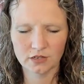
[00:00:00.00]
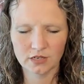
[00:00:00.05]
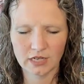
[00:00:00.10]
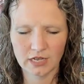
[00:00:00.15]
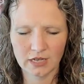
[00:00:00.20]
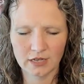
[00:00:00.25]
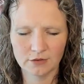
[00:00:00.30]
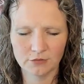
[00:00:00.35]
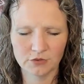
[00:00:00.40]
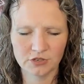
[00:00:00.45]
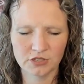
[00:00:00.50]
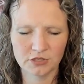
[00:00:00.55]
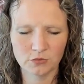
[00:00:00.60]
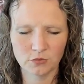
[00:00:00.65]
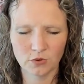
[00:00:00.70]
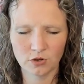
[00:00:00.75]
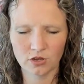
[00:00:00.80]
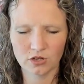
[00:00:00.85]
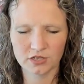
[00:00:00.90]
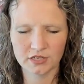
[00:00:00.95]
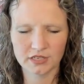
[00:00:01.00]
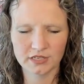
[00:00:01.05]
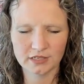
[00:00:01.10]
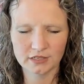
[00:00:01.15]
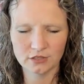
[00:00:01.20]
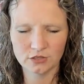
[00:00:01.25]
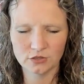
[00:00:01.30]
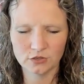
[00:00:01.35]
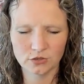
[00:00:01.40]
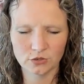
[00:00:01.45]
And when you walk
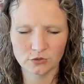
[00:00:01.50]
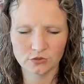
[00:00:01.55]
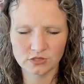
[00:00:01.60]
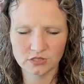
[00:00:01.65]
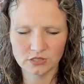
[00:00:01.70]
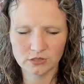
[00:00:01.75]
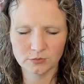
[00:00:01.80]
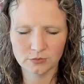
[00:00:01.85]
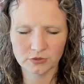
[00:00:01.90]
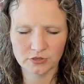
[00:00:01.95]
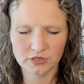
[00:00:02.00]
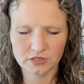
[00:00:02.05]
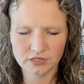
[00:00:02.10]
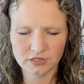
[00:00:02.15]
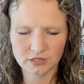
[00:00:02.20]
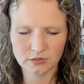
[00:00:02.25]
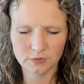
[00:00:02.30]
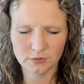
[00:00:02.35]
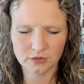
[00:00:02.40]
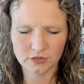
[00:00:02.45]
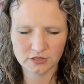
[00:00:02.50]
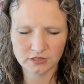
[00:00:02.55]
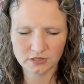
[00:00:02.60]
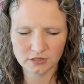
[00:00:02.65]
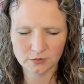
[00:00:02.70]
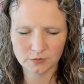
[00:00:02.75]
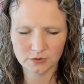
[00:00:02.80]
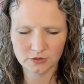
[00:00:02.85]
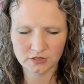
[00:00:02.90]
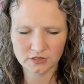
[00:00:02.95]
in, you go deeper and deeper and
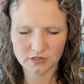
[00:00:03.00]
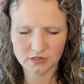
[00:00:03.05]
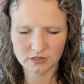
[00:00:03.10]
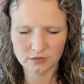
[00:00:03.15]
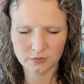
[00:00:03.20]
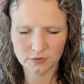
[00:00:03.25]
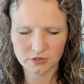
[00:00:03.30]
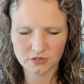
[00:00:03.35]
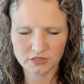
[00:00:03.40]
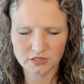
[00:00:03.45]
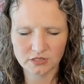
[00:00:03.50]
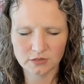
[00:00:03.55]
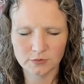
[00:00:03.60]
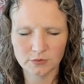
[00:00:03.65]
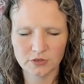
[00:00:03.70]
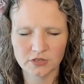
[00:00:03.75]
deeper and deeper and deeper